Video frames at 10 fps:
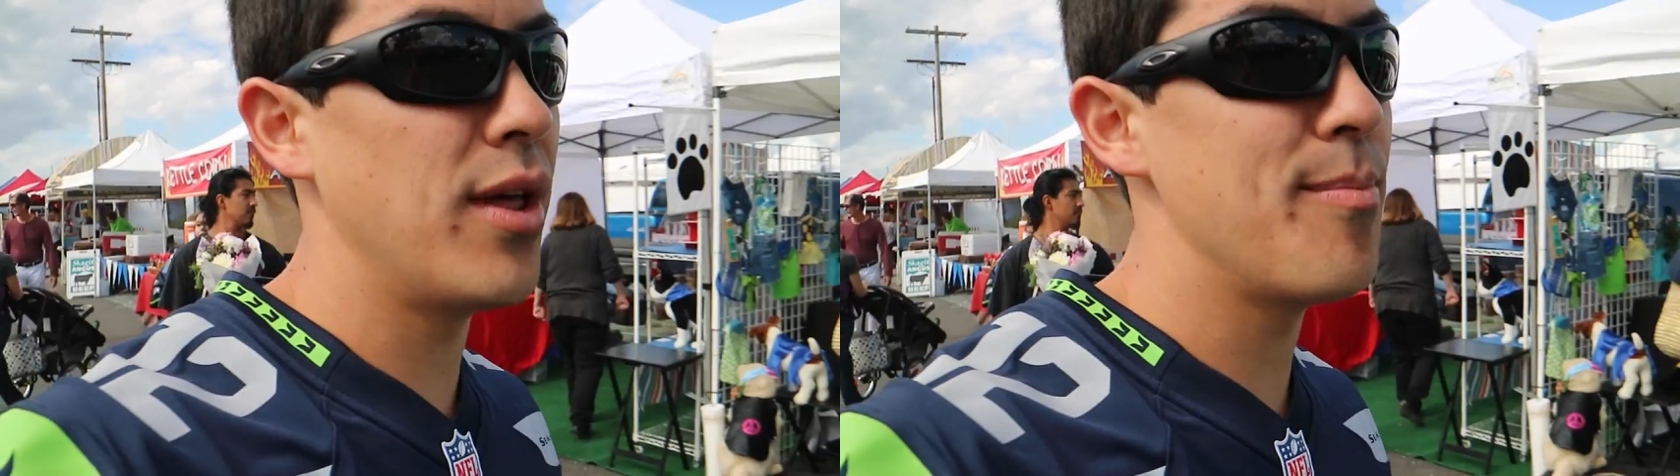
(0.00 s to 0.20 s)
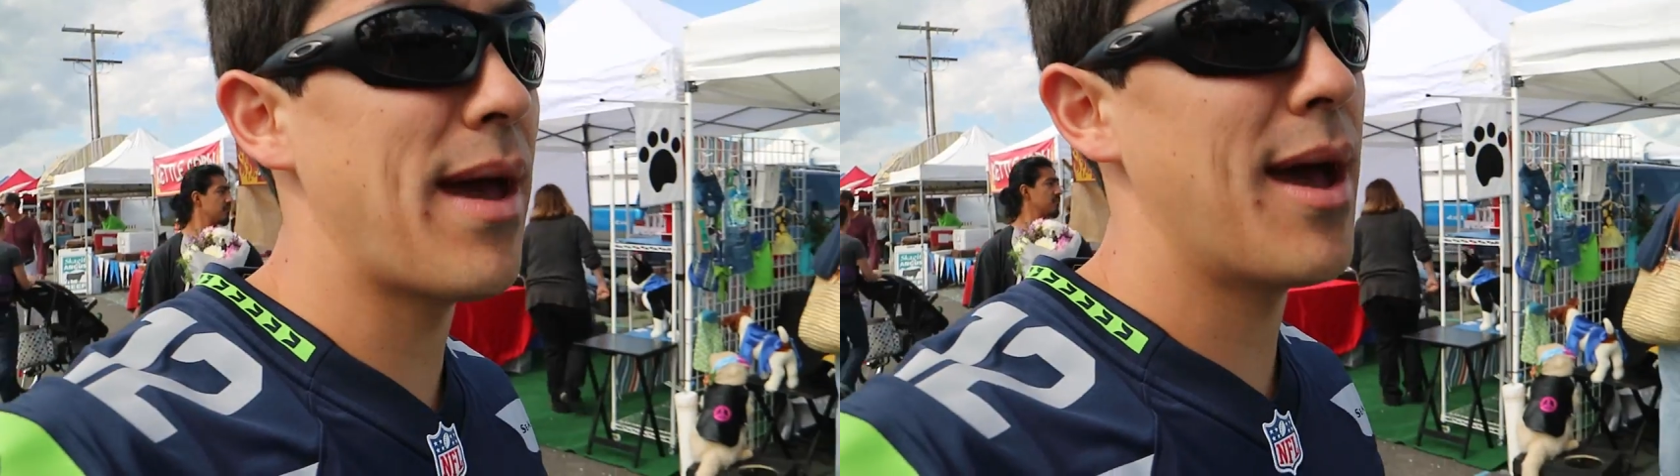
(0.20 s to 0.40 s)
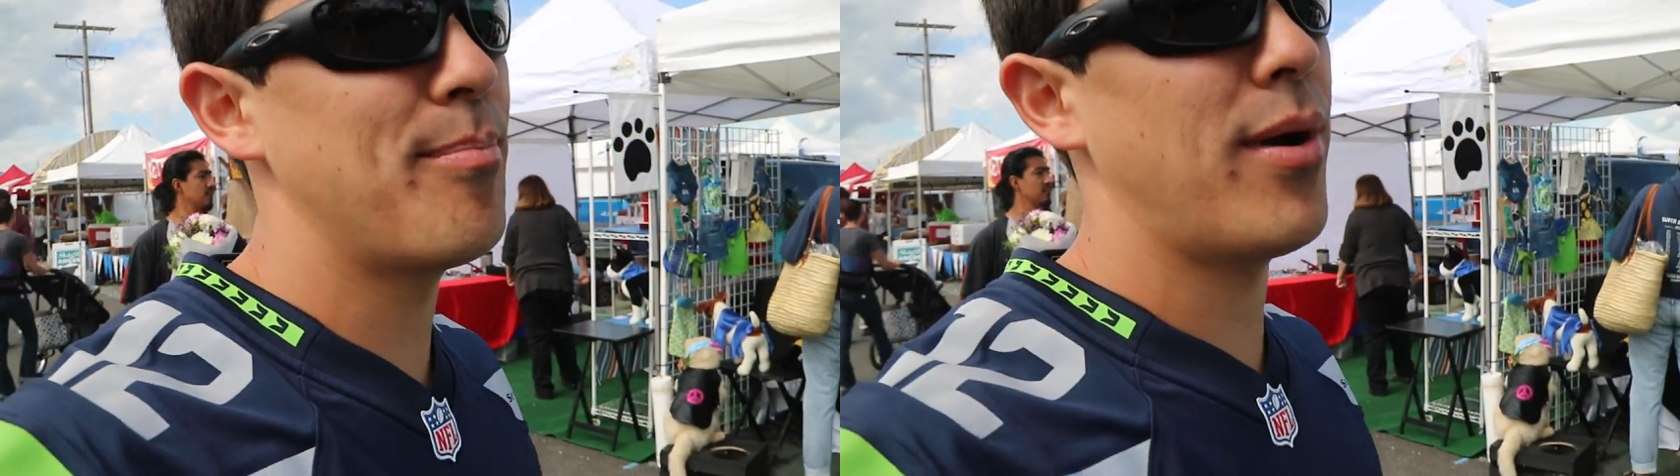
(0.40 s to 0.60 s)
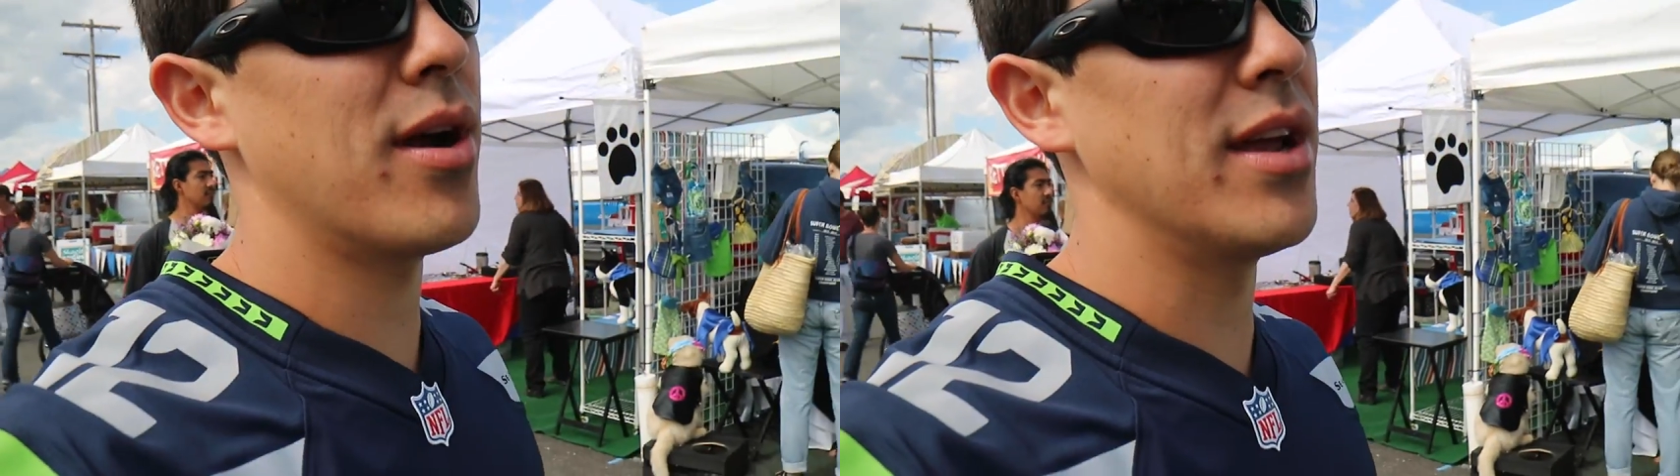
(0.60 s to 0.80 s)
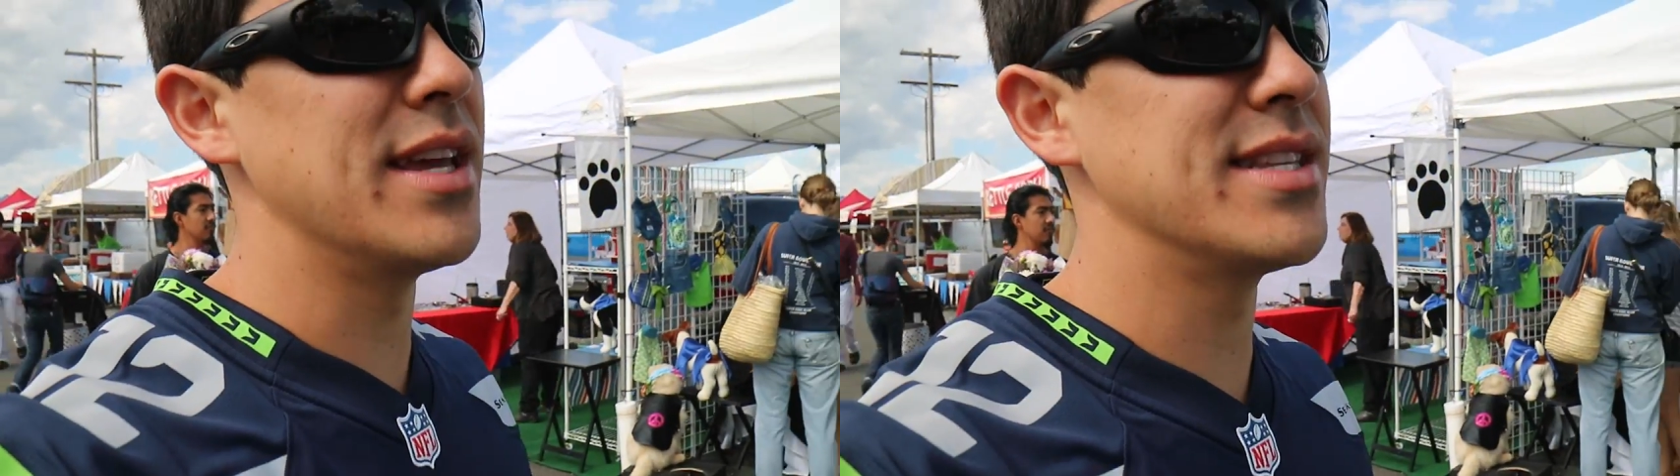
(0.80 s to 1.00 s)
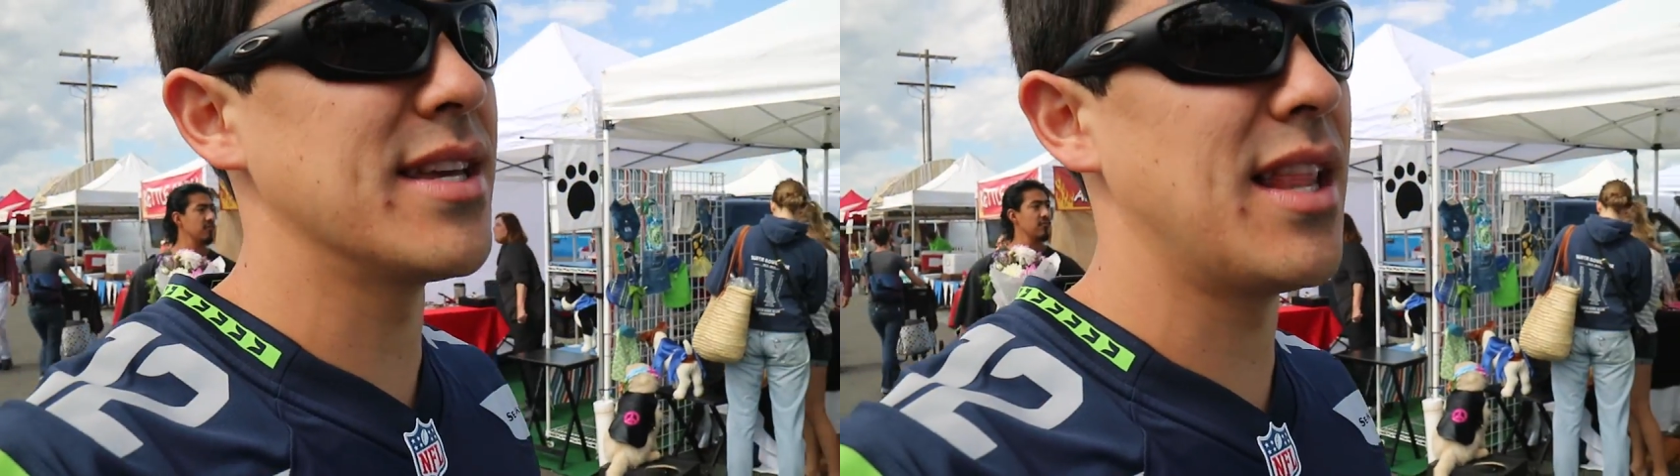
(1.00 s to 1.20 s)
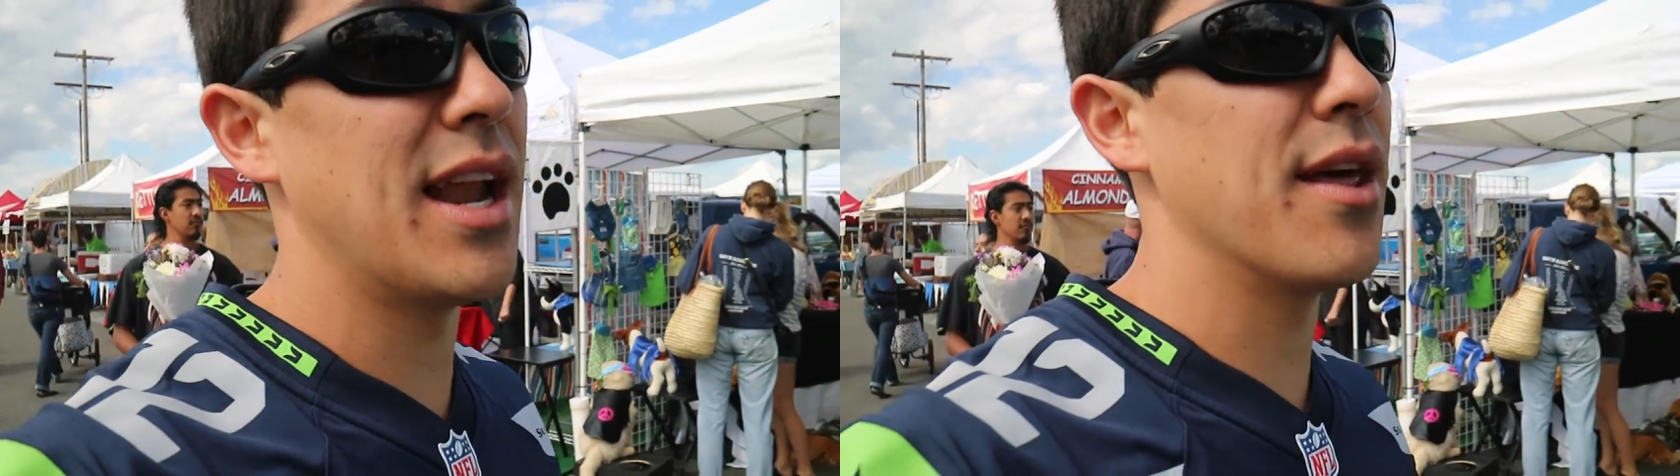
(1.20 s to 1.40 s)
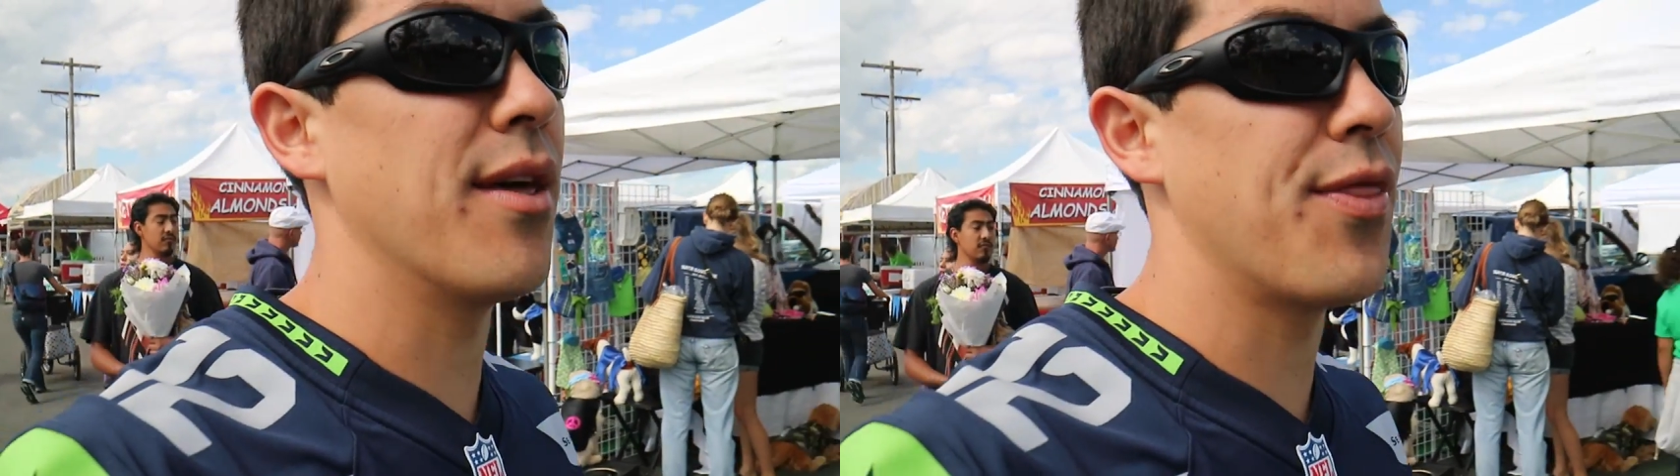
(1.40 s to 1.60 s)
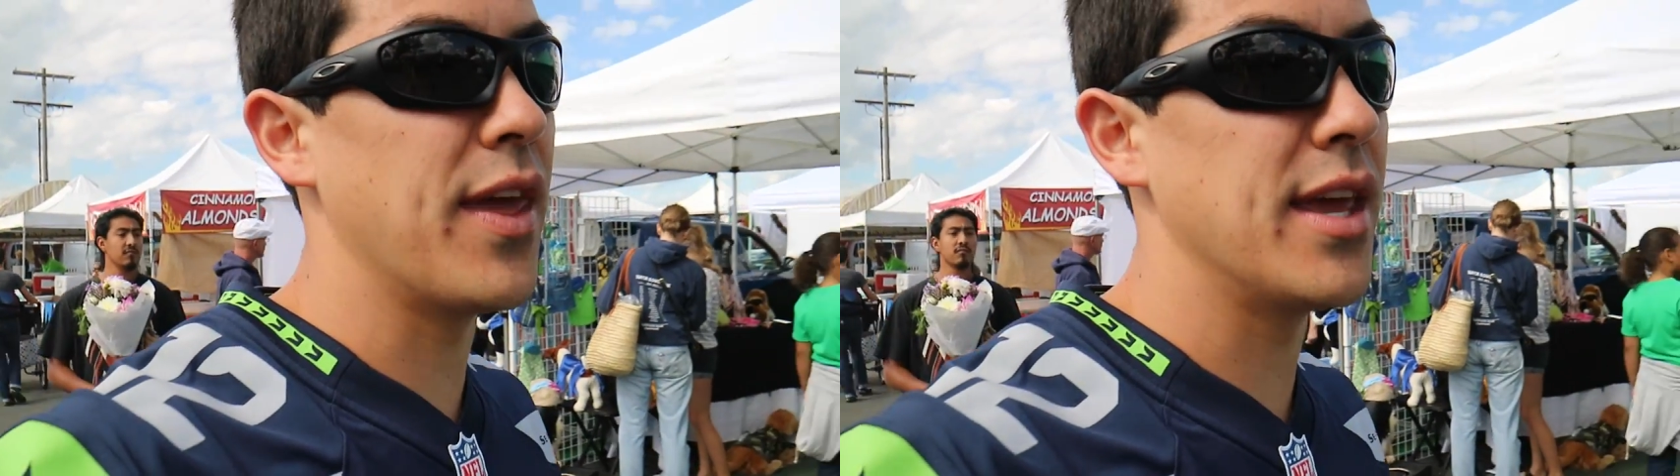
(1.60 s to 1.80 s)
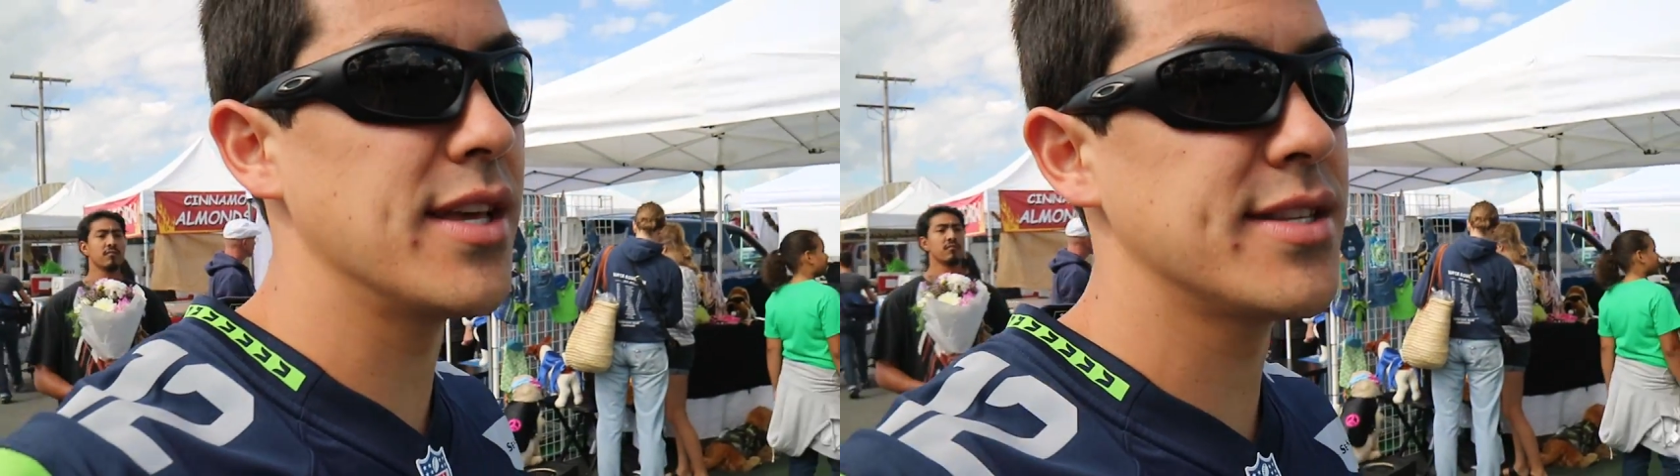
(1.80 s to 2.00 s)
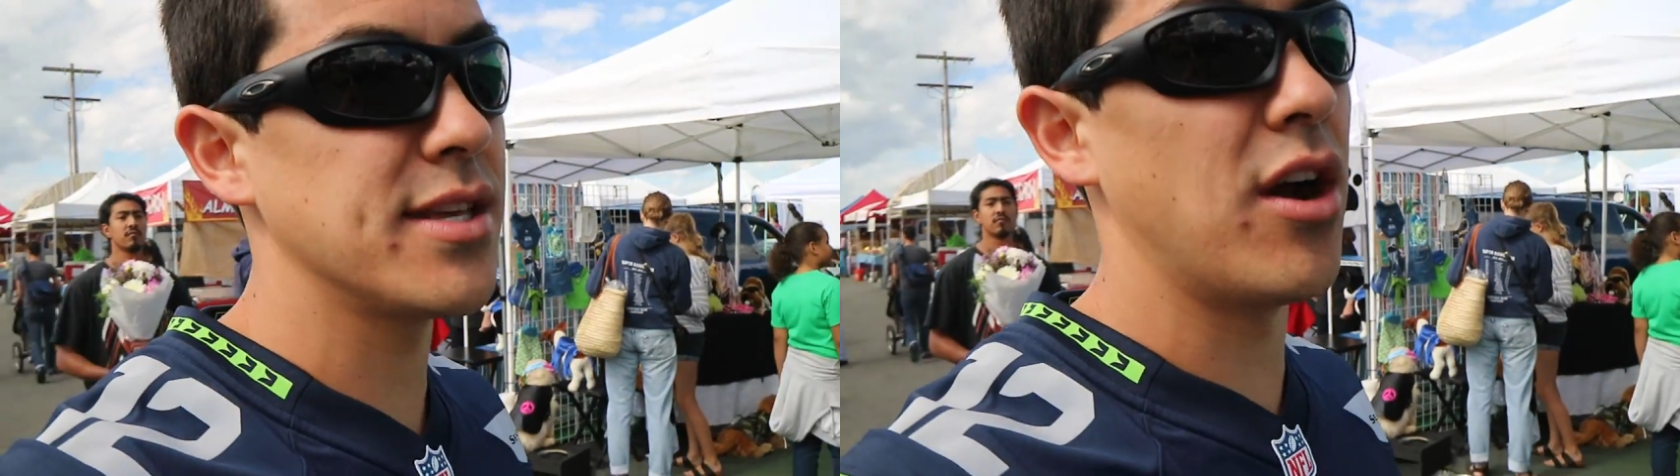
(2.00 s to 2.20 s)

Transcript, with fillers: only bad part is a lot of things